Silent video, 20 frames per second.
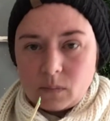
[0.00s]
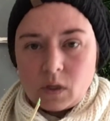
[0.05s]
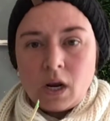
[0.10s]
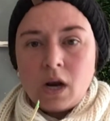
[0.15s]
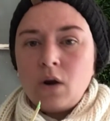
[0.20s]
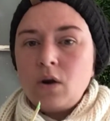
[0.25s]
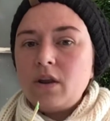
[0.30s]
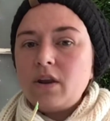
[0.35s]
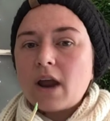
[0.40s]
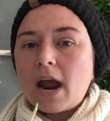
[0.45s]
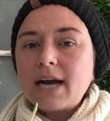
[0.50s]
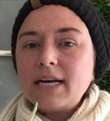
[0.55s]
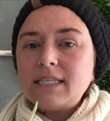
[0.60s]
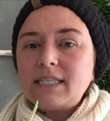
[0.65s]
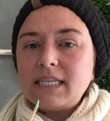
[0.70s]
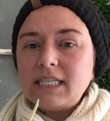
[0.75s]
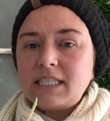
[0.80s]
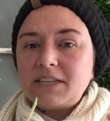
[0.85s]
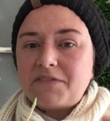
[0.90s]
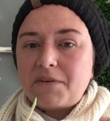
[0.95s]
in the United
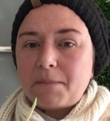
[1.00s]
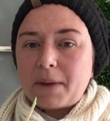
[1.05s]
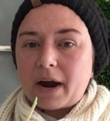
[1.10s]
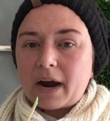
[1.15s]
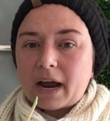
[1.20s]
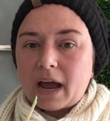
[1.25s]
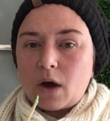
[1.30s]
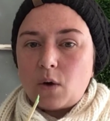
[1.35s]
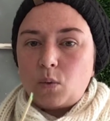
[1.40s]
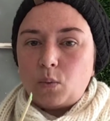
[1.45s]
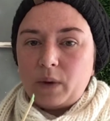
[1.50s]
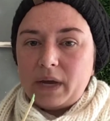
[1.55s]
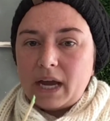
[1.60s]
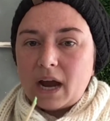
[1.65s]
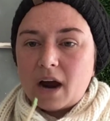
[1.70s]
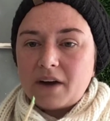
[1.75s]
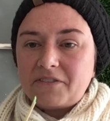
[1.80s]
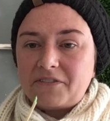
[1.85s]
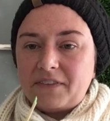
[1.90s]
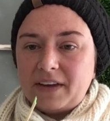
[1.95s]
States of America, we
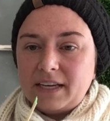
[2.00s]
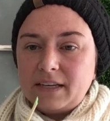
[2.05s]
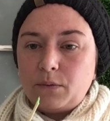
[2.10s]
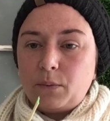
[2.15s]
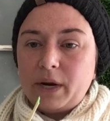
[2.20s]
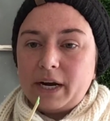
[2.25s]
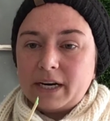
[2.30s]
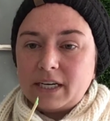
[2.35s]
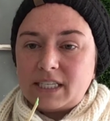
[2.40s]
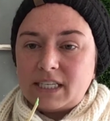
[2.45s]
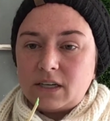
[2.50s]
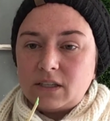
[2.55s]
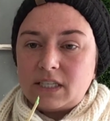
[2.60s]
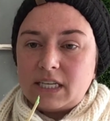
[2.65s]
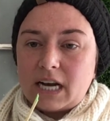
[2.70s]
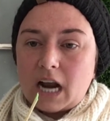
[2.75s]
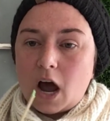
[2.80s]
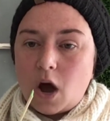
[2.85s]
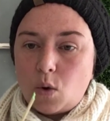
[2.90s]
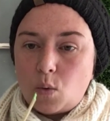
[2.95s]
are
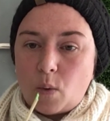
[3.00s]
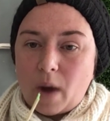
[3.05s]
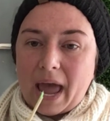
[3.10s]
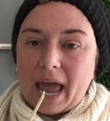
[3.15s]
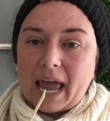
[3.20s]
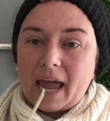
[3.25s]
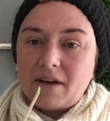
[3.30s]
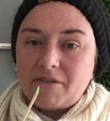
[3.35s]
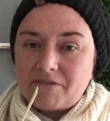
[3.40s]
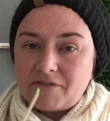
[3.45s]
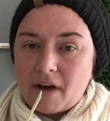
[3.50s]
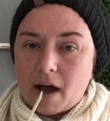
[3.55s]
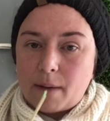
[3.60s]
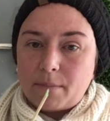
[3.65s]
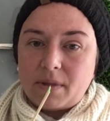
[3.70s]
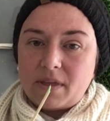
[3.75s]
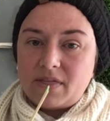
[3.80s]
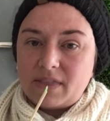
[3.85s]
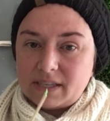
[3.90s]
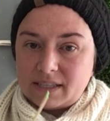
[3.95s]
tilted away
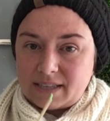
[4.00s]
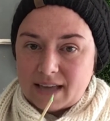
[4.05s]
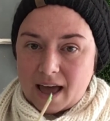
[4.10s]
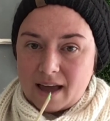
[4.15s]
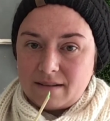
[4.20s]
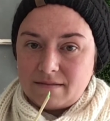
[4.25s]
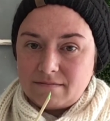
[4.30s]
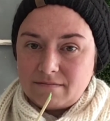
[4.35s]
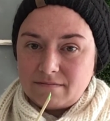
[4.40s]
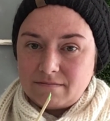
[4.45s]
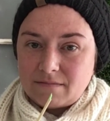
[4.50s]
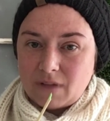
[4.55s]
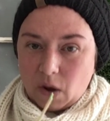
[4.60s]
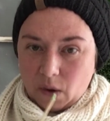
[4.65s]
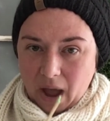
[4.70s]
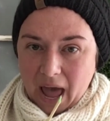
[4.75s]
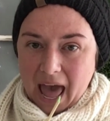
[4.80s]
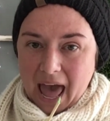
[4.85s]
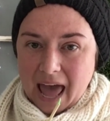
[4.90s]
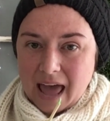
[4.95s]
from the sun,
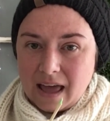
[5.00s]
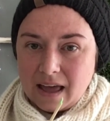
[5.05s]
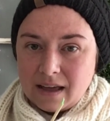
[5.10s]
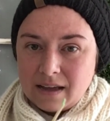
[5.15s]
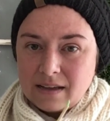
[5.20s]
okay?